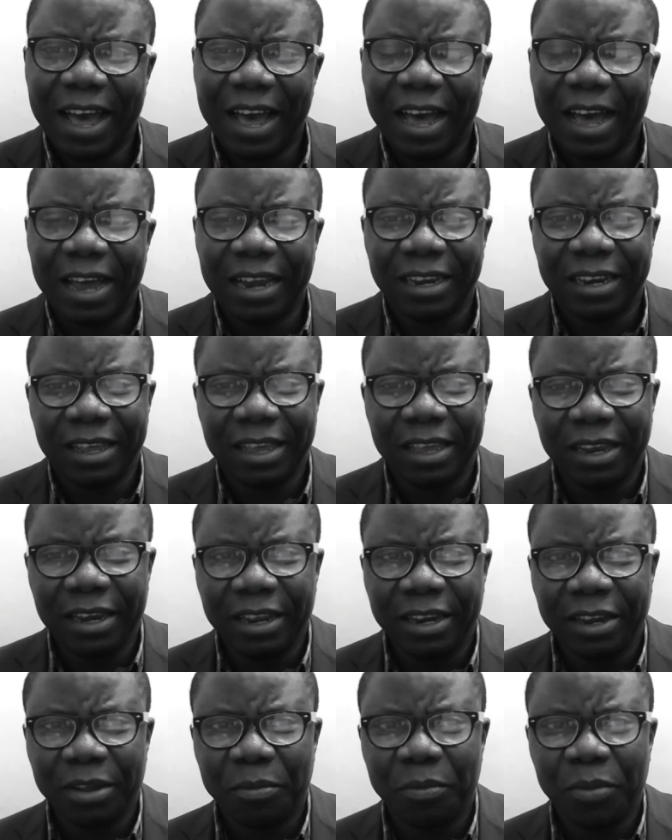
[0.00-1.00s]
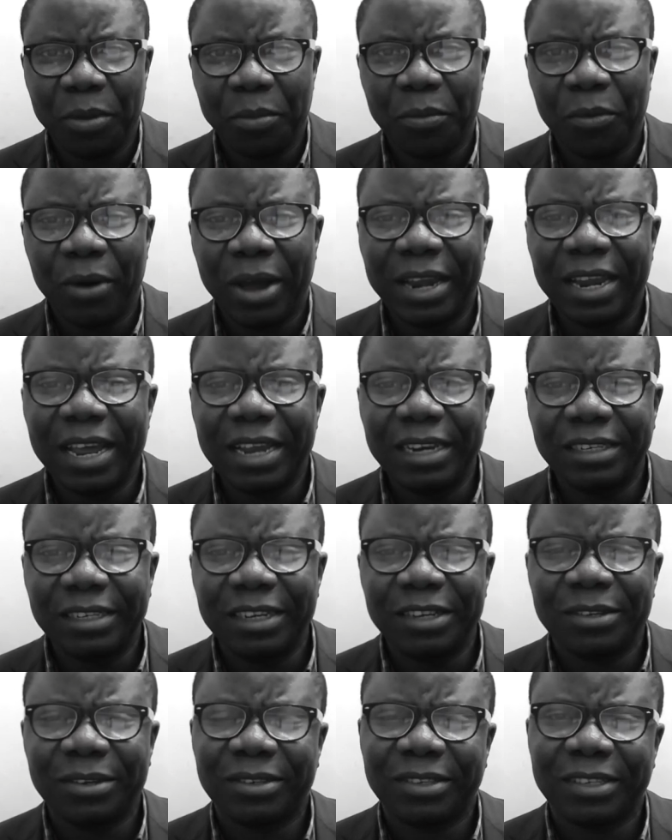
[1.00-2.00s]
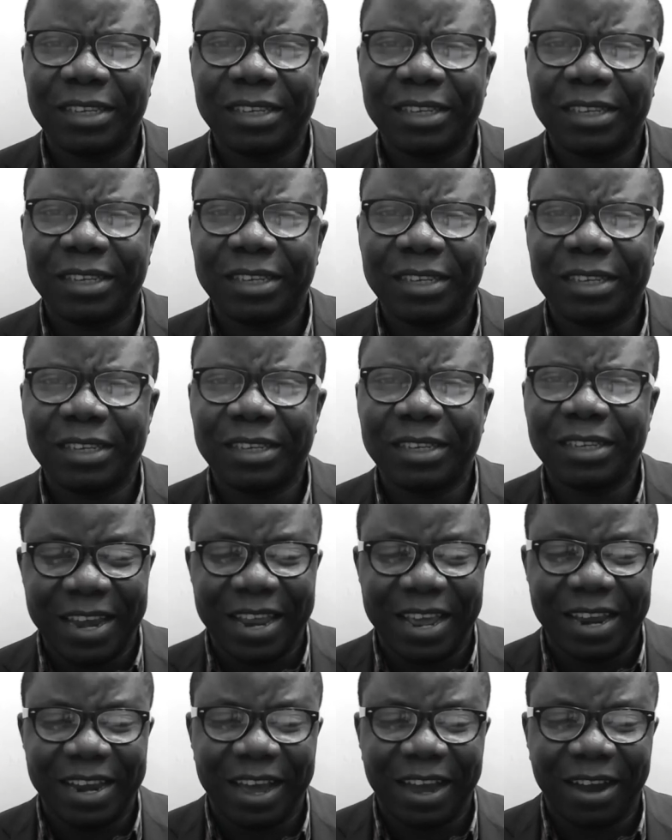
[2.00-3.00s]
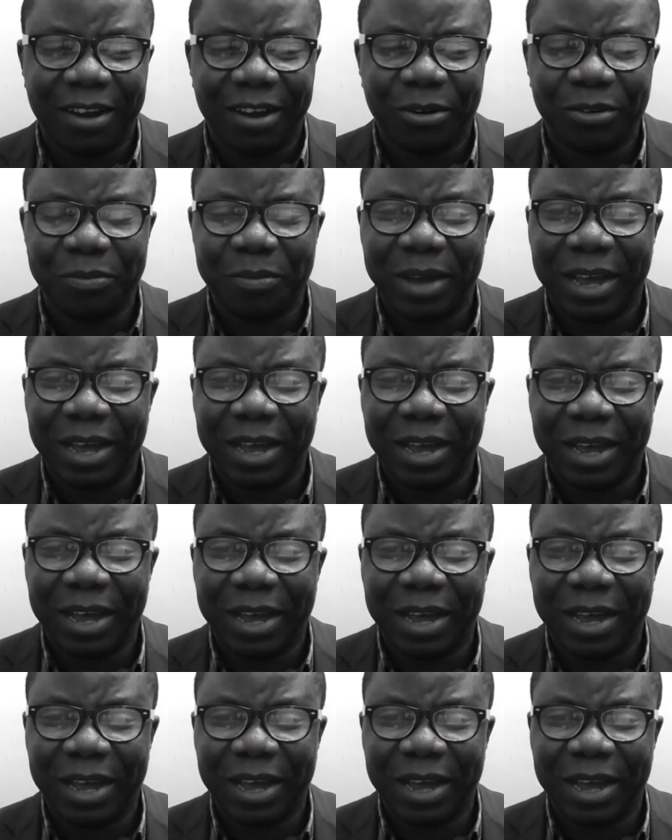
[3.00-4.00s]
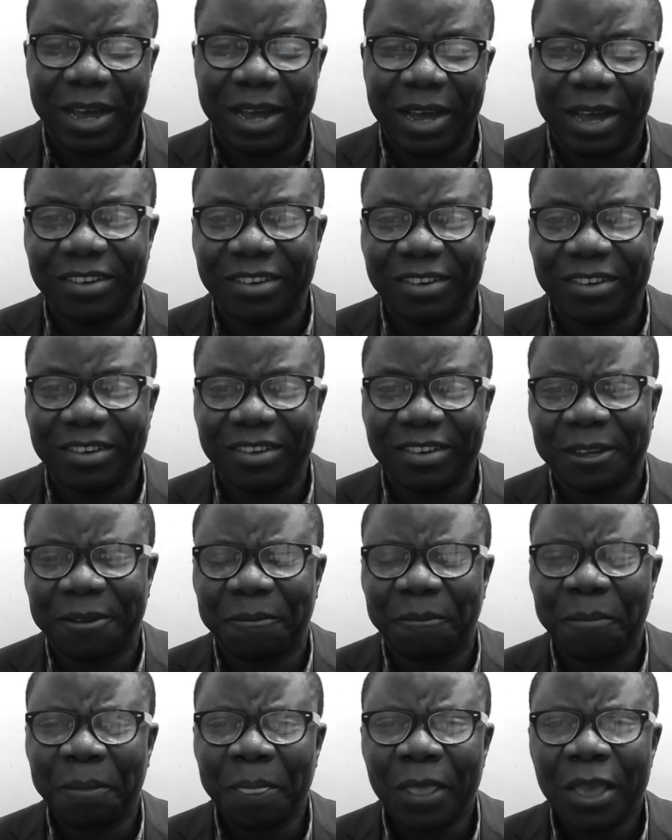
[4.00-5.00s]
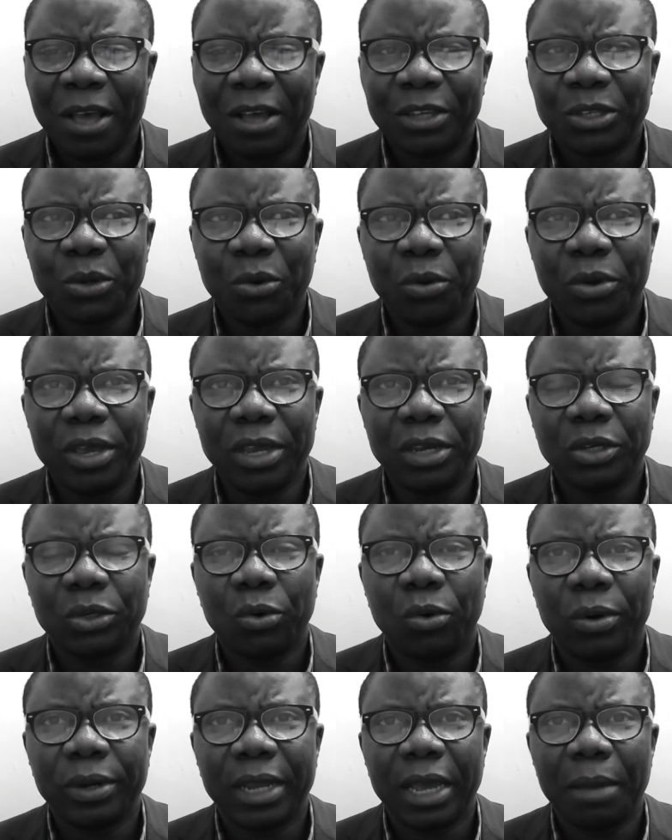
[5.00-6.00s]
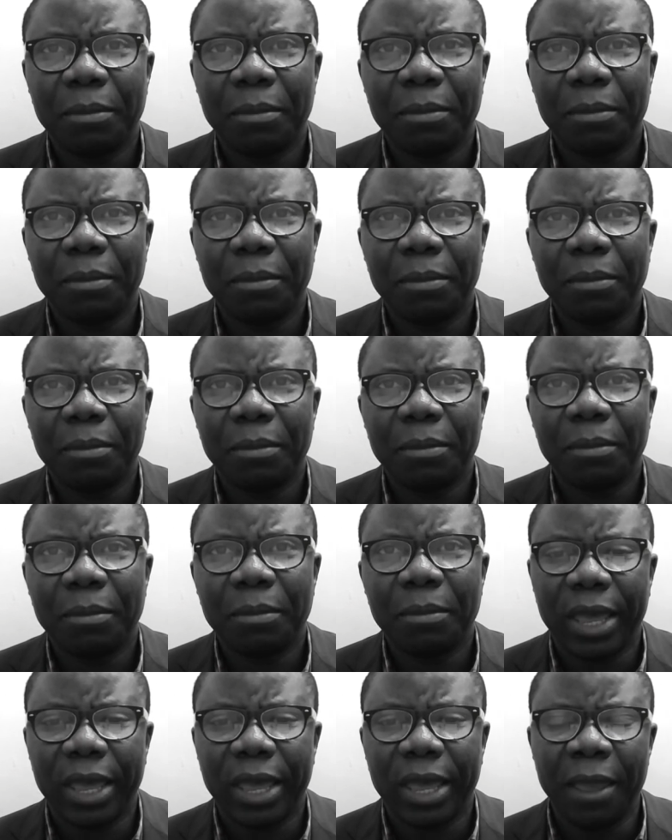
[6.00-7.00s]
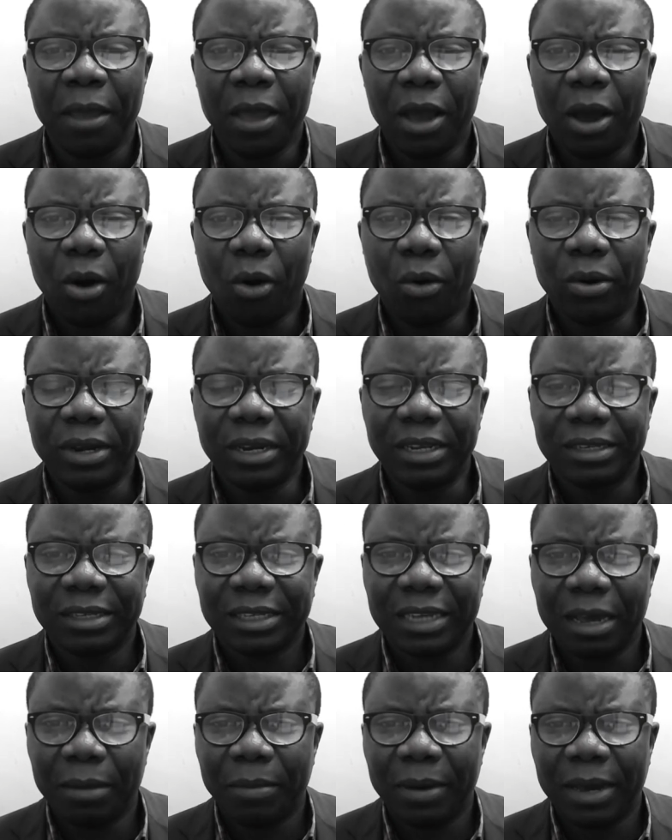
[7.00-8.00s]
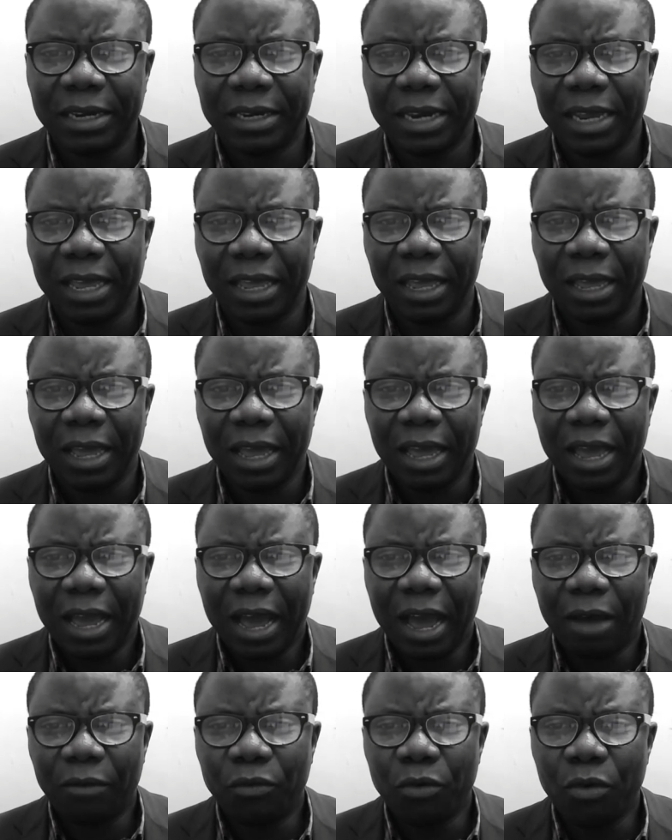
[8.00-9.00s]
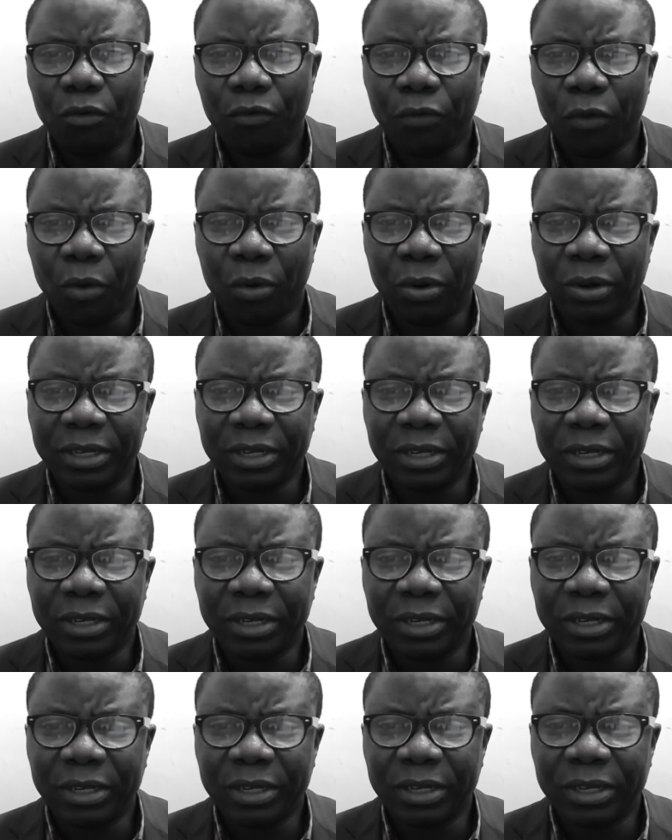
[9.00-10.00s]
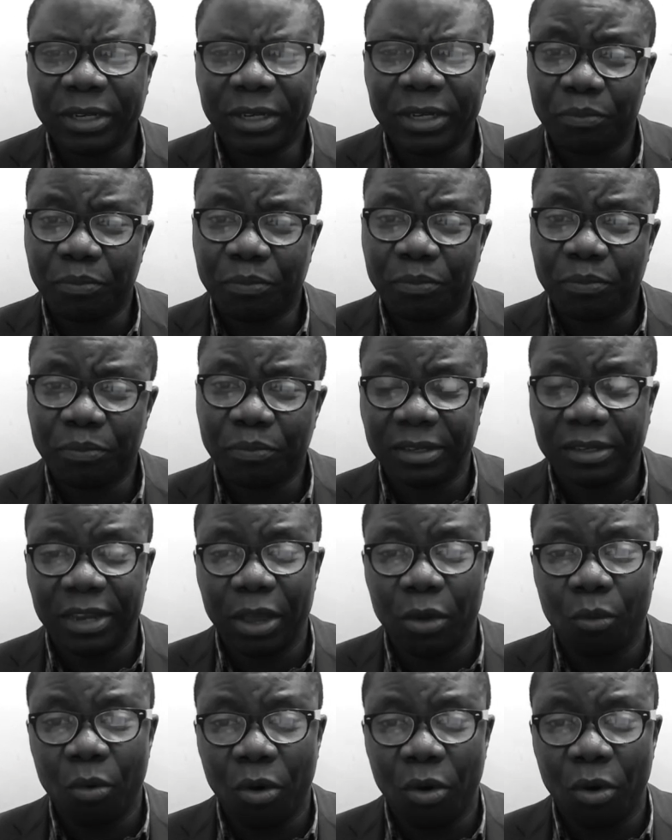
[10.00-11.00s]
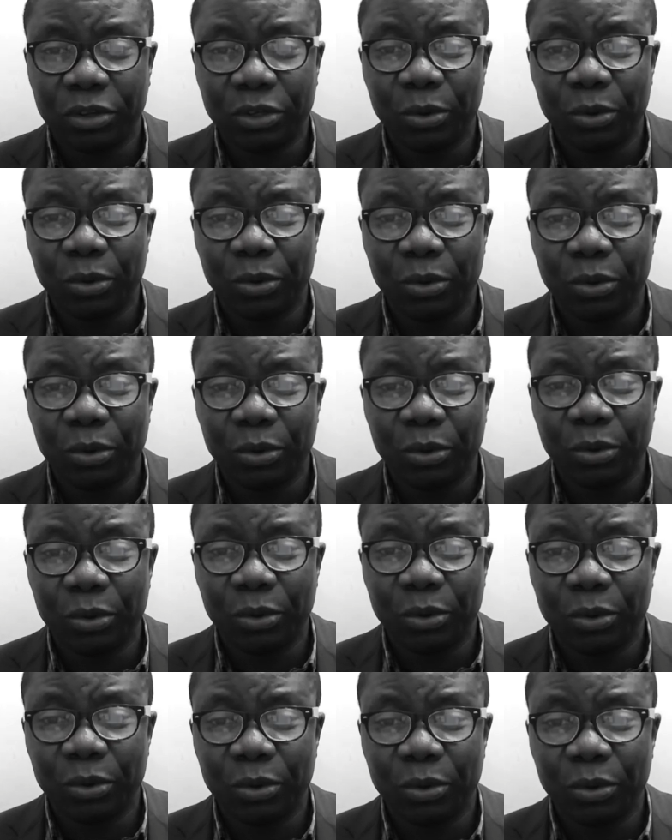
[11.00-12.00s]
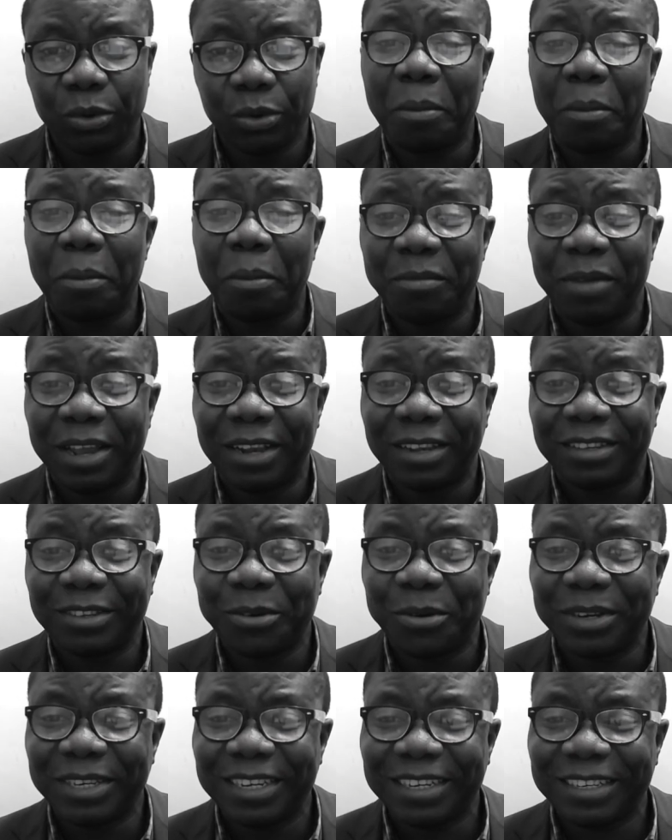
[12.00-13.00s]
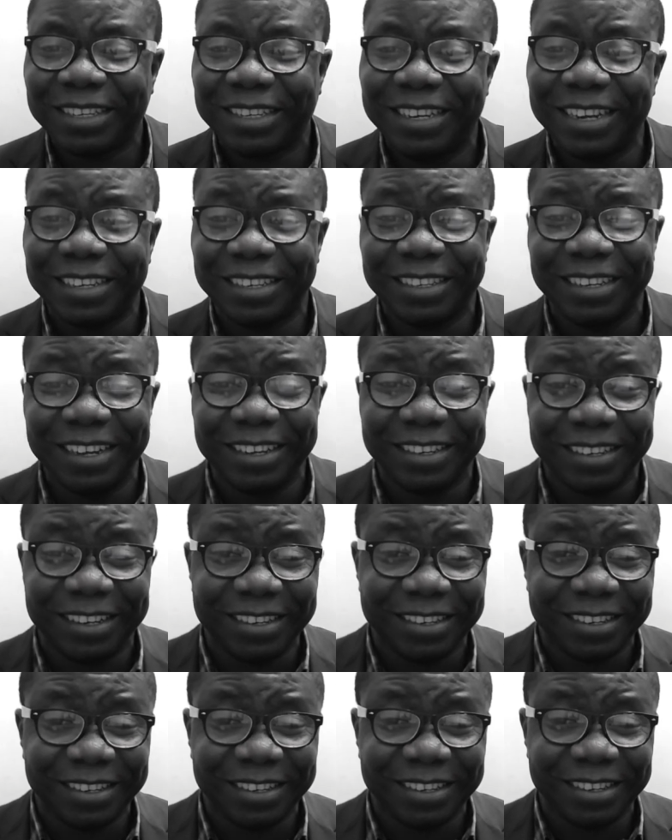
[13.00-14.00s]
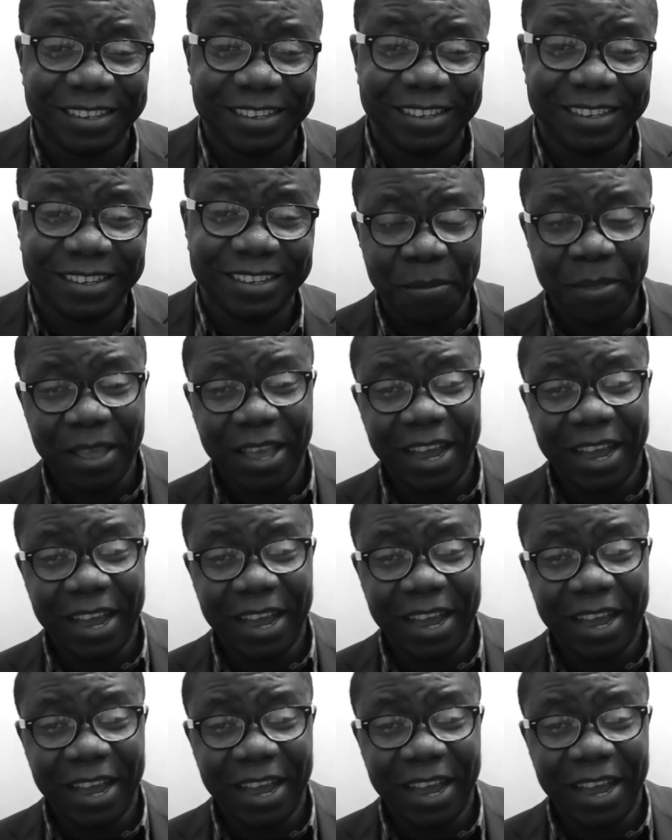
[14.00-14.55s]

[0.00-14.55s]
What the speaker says: and healing the people? And then Jesus said something there that caught my attention, very interesting. So he told them, he said, okay, on the Sabbath day, have you forgotten that your priests, they work? So the God's commandment. So this is really